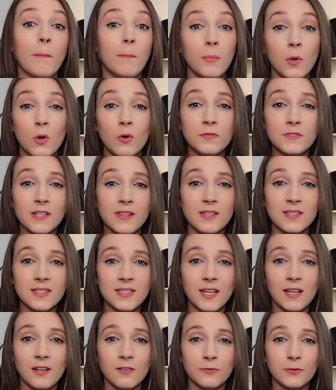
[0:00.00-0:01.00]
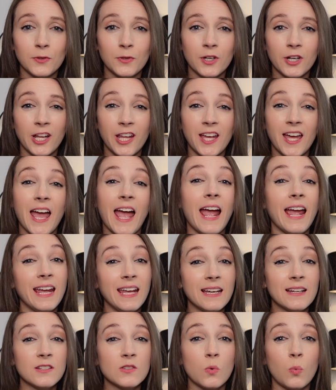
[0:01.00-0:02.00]
move to the state of Florida
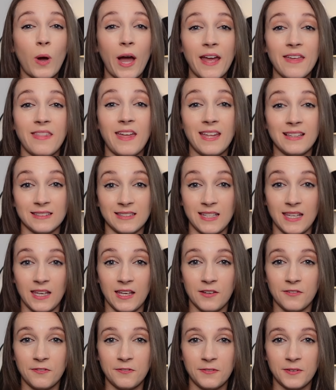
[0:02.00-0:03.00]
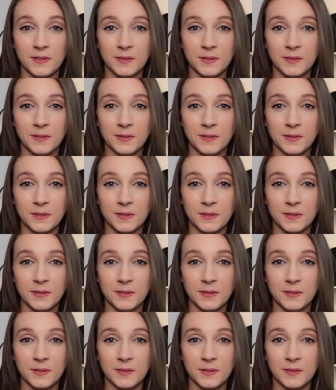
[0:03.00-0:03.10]
and why they leave.